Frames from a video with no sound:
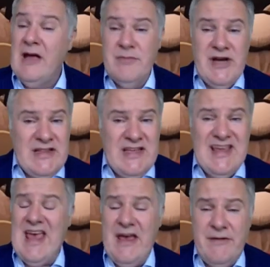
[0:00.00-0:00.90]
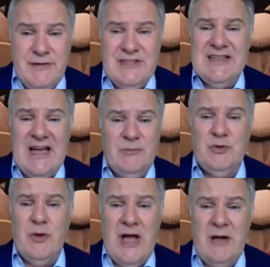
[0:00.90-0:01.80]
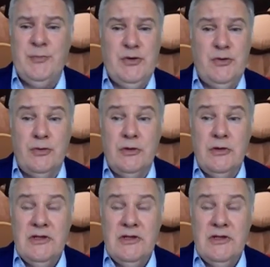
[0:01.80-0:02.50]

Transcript: I'm ready every time to help you.